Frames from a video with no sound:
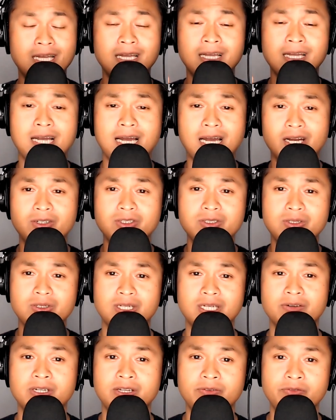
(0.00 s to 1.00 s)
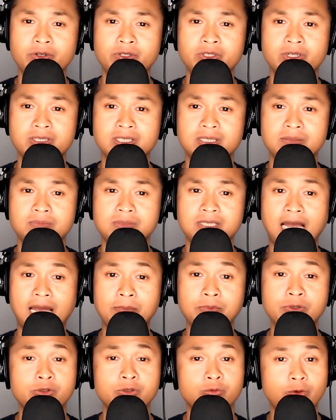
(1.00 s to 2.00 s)
I'd also love it if you took some time to
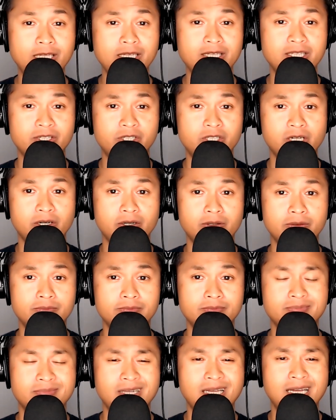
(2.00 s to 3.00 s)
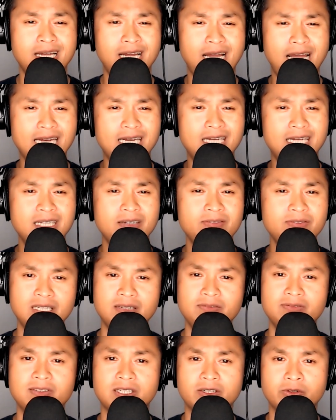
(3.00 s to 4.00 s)
rate the show. I live to lift
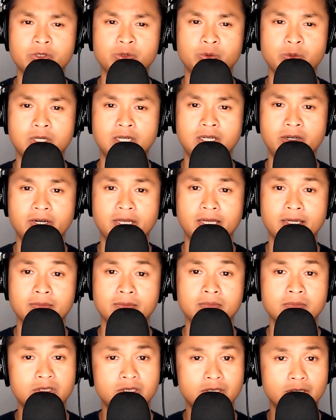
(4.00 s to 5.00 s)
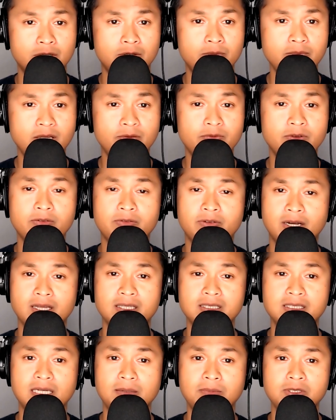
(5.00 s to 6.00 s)
others with learning, so if you found this
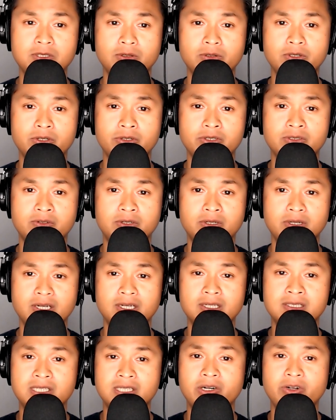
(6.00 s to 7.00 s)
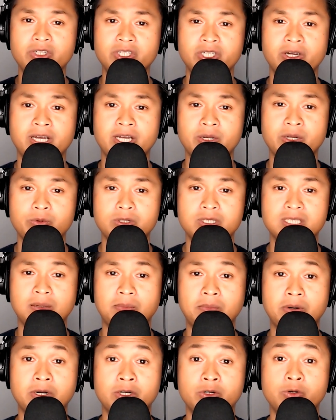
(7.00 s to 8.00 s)
episode useful, consider sharing it with someone
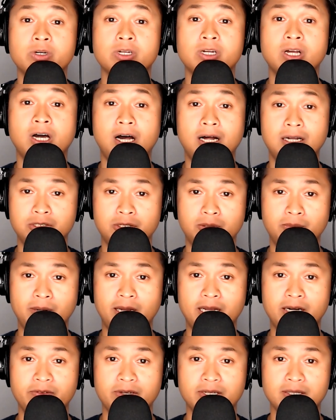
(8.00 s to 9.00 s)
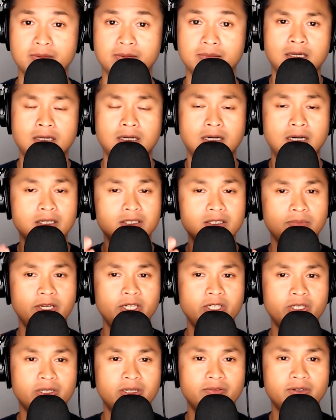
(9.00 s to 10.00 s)
who could also benefit. Also, make sure
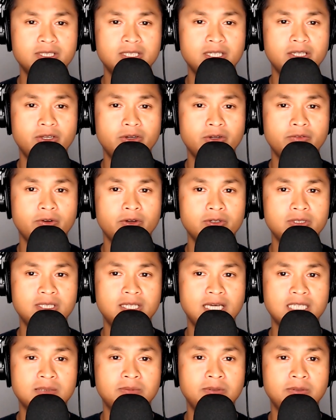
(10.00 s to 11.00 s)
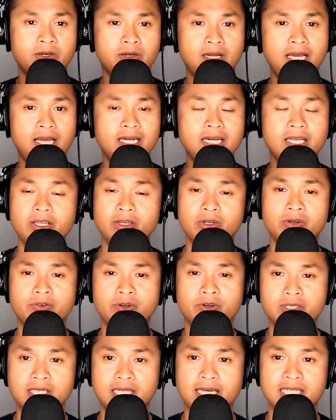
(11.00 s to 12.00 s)
to visit University XP online at
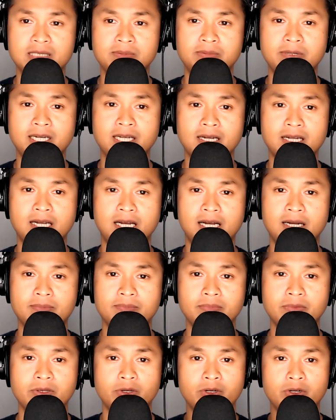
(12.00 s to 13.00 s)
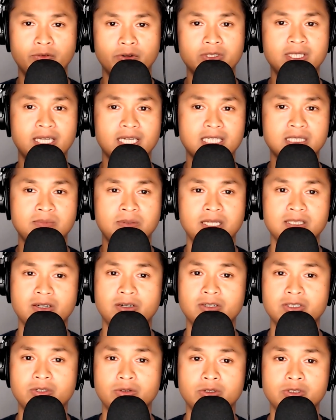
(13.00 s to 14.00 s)
universityxp.com. University XP is also
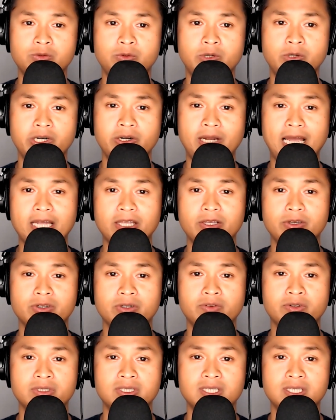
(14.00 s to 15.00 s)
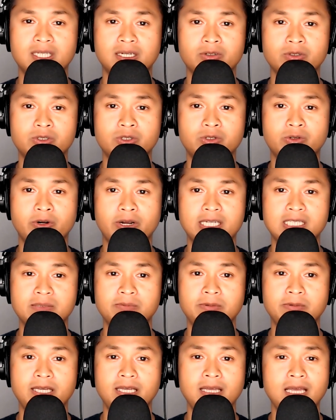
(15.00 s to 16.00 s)
on Twitter at
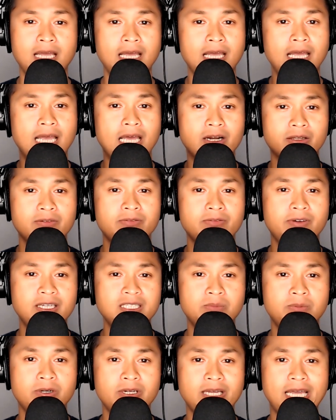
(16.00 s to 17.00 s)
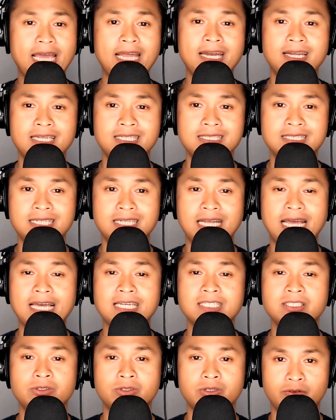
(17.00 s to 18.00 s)
university_XP and on Facebook and LinkedIn as
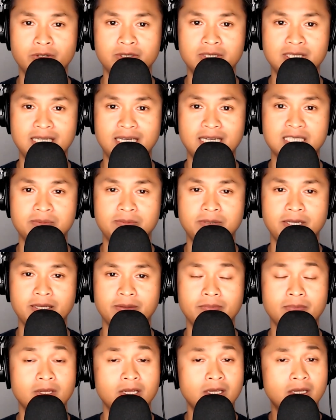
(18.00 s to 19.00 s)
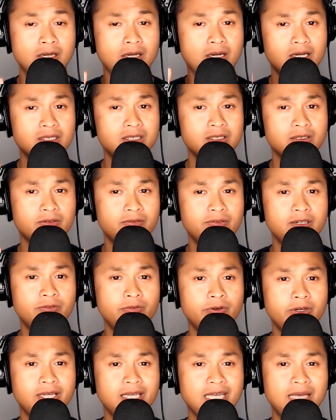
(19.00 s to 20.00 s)
University XP. Also, feel free
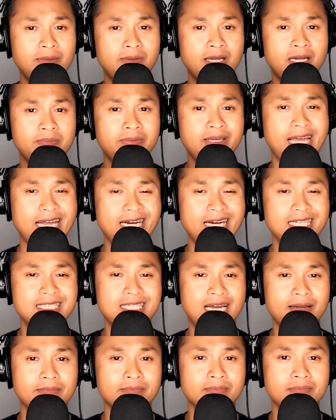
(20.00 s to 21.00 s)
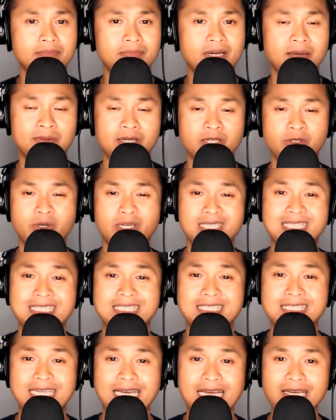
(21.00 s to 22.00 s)
to email me anytime. My email address is
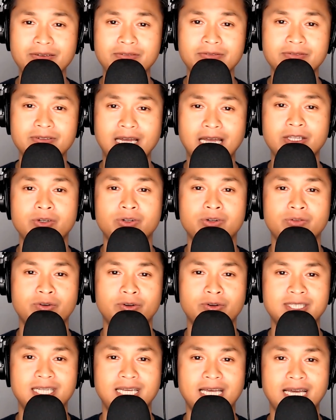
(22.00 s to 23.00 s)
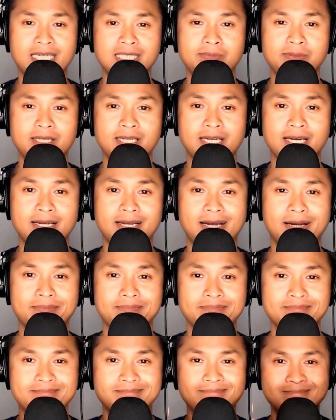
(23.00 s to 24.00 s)
dave@universityxp.com.
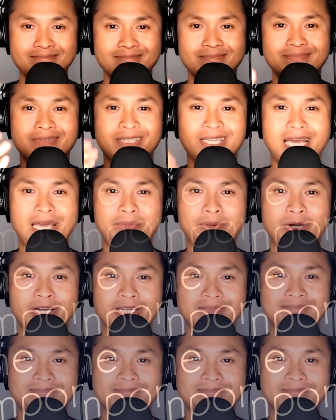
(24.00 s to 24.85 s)
Game on.